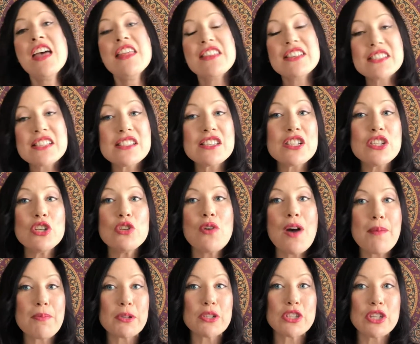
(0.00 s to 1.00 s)
This is a new
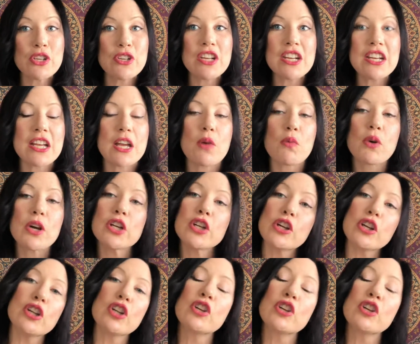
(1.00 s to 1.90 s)
opportunity where you're